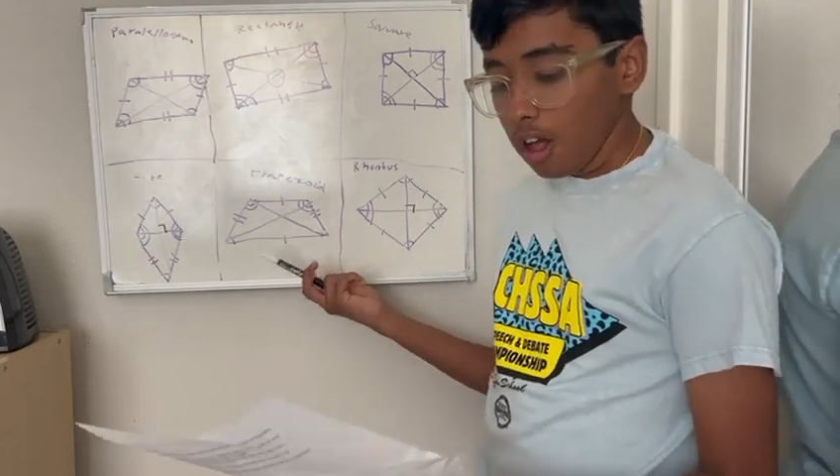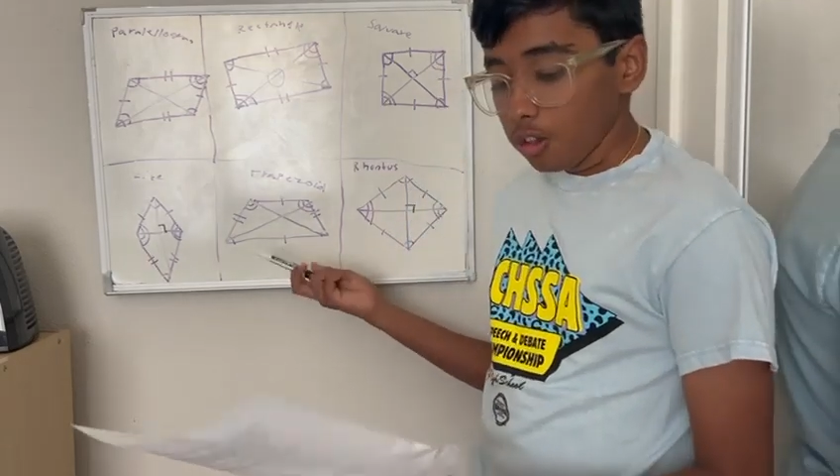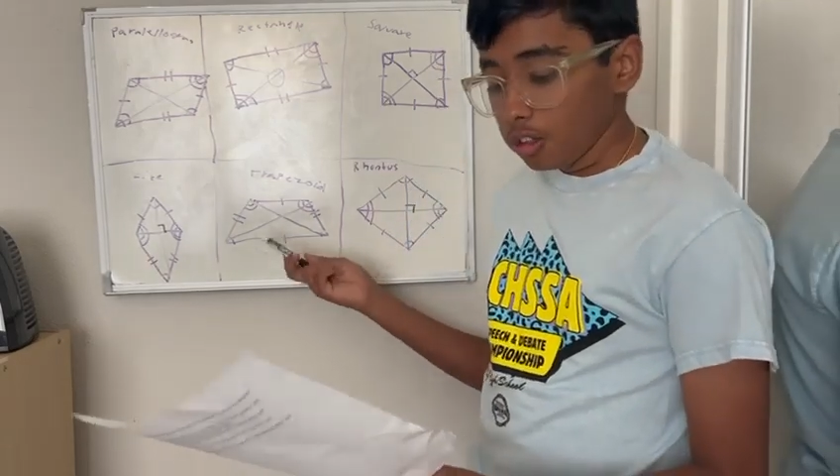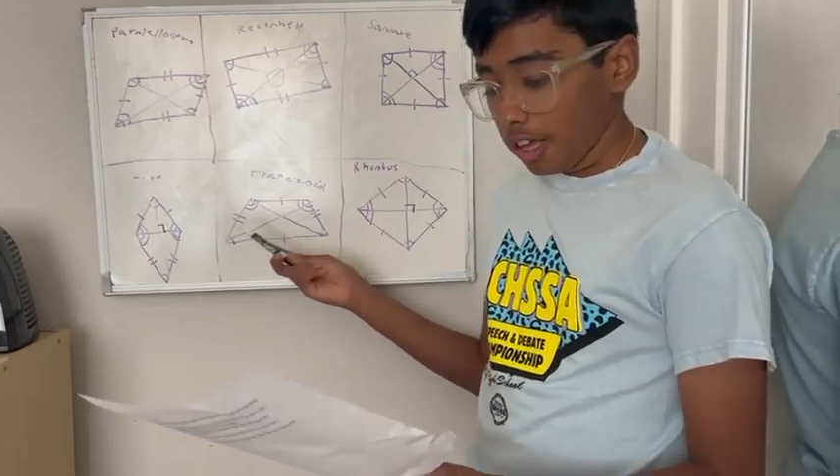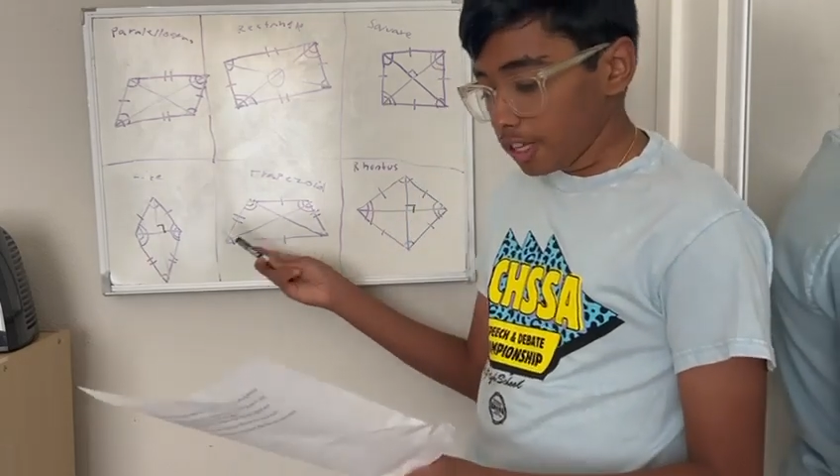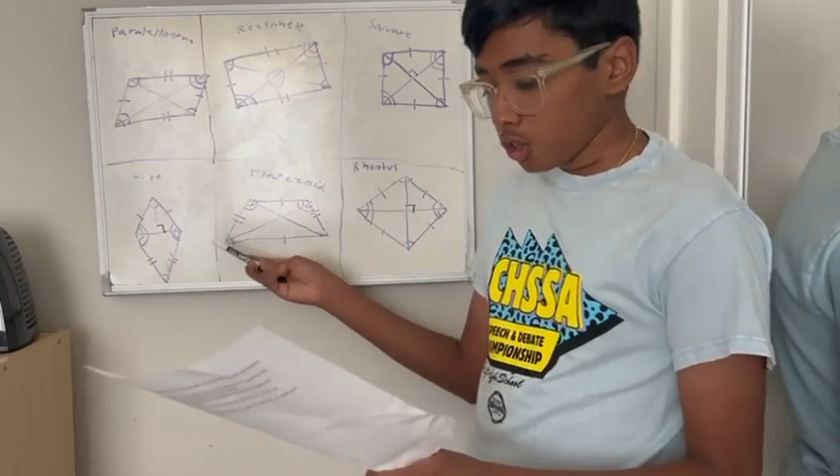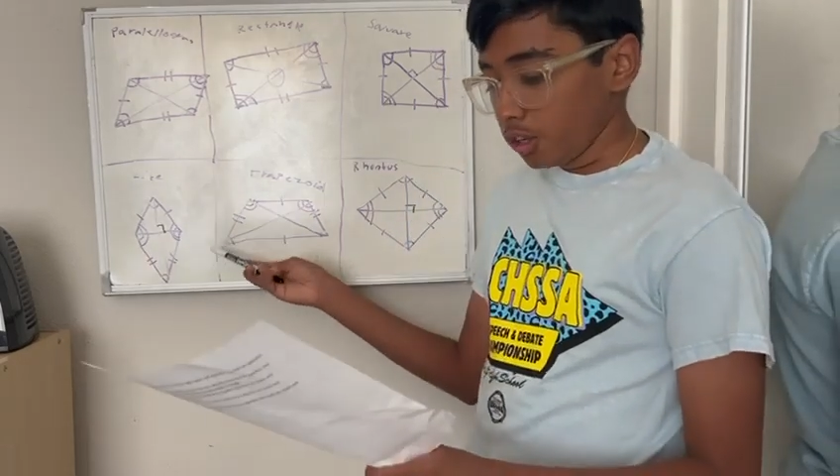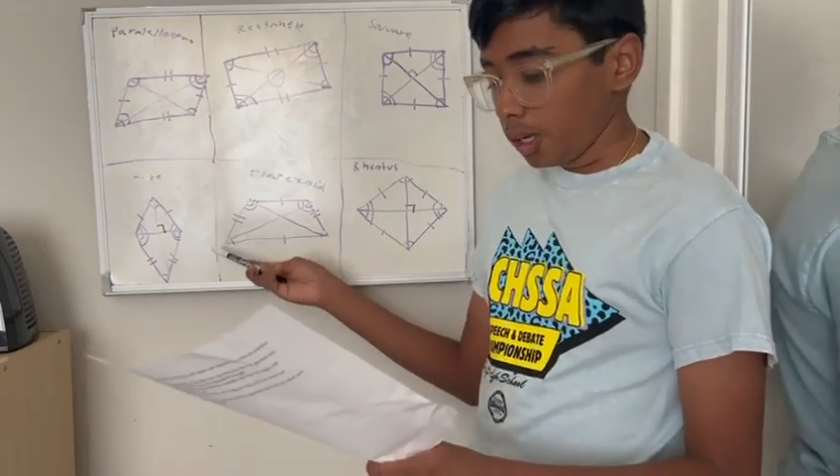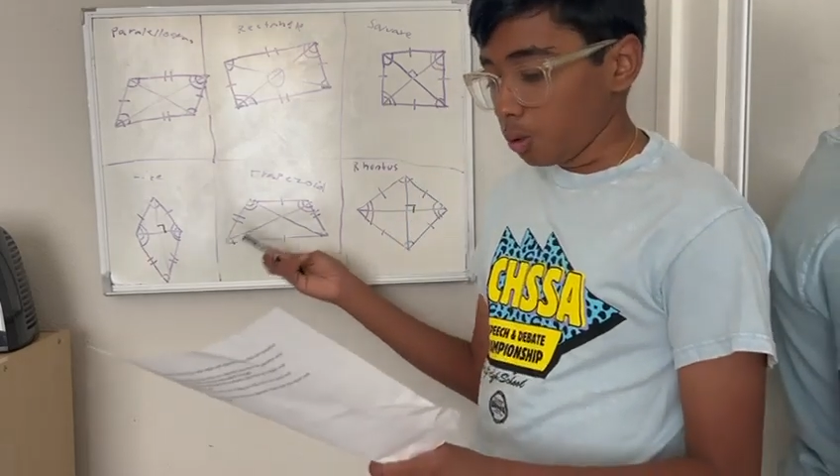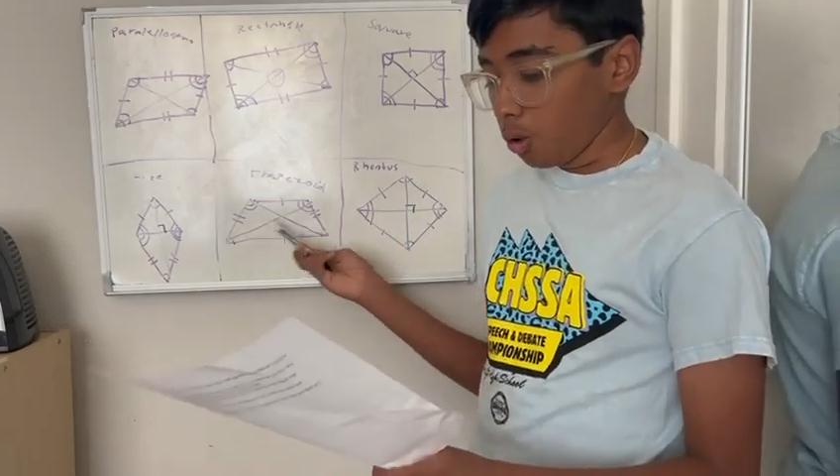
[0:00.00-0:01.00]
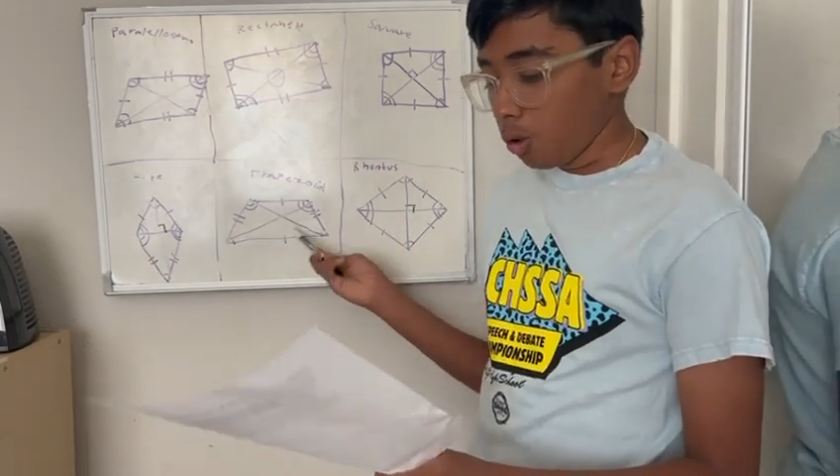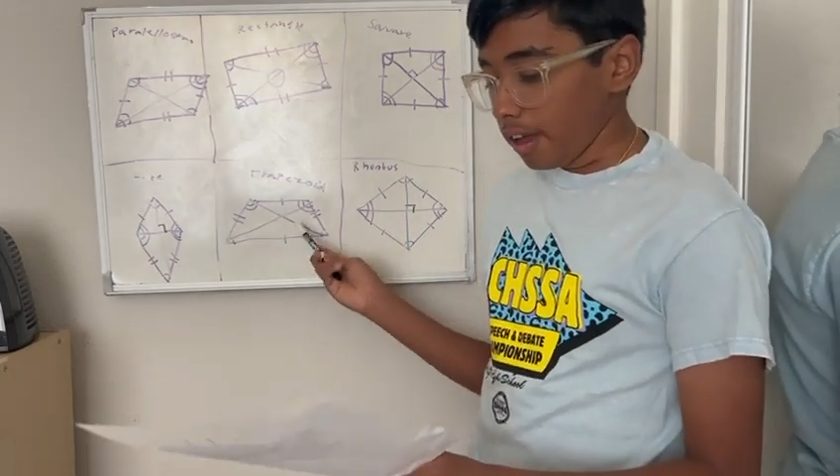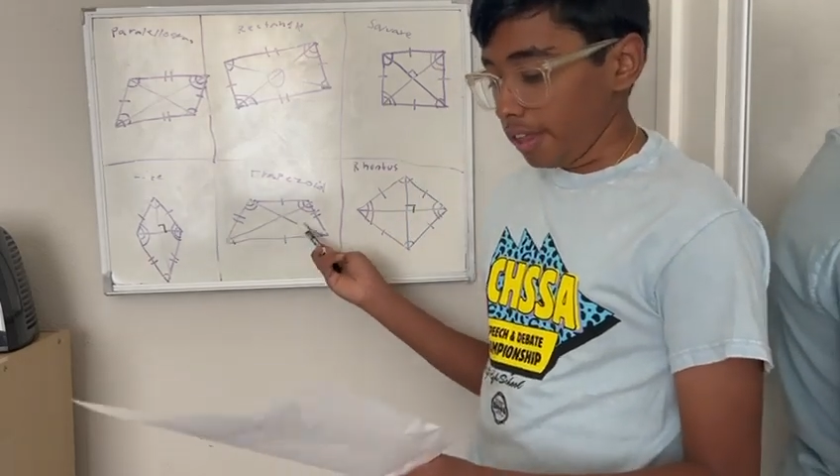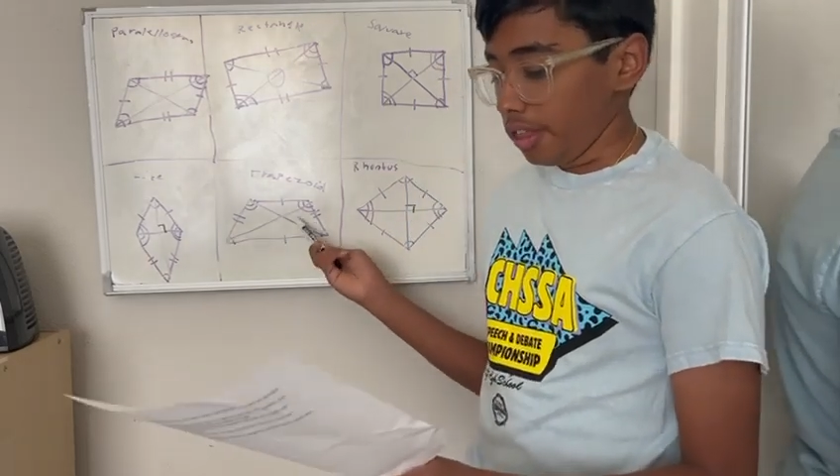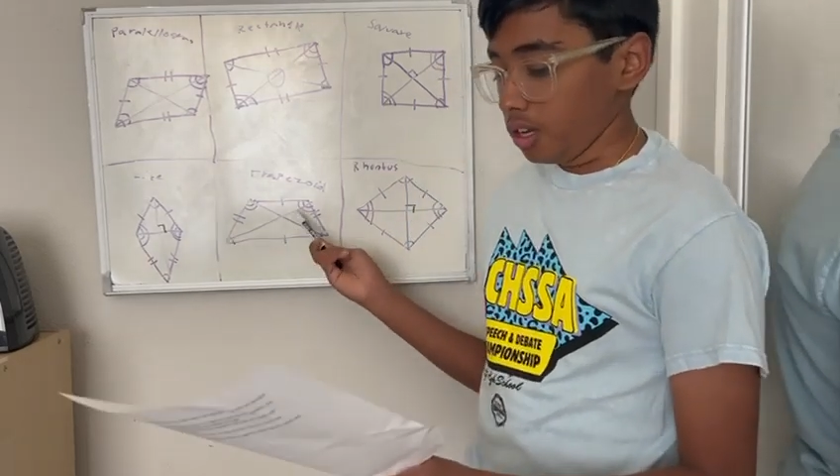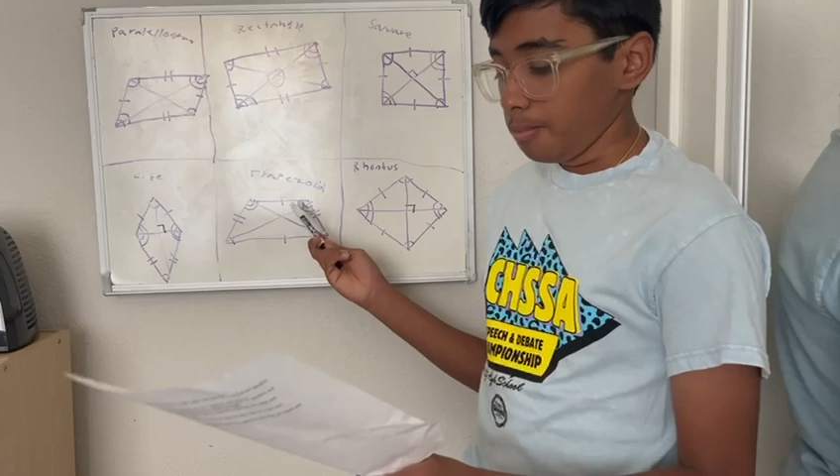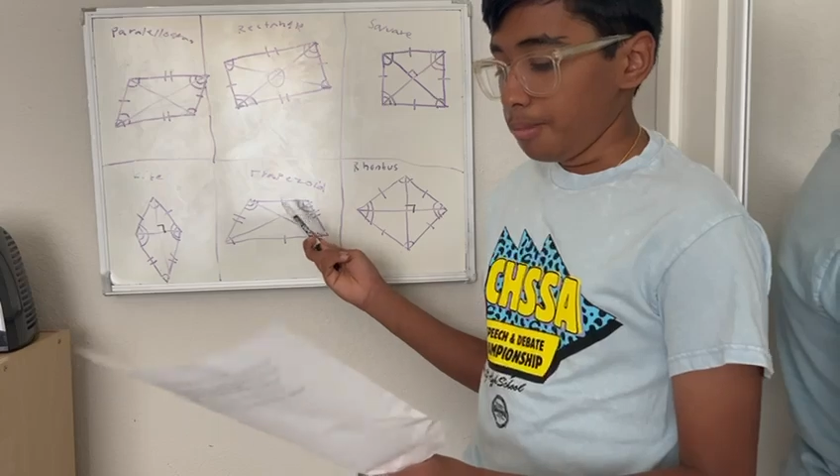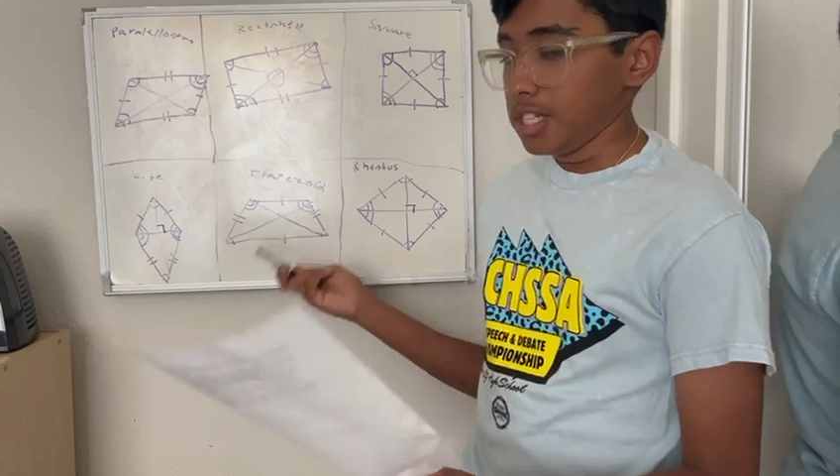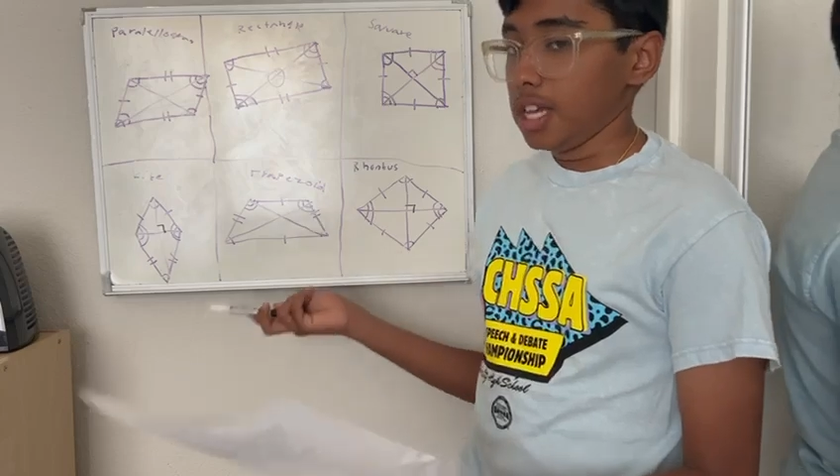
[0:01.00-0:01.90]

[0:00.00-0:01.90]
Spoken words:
the legs are equal and the base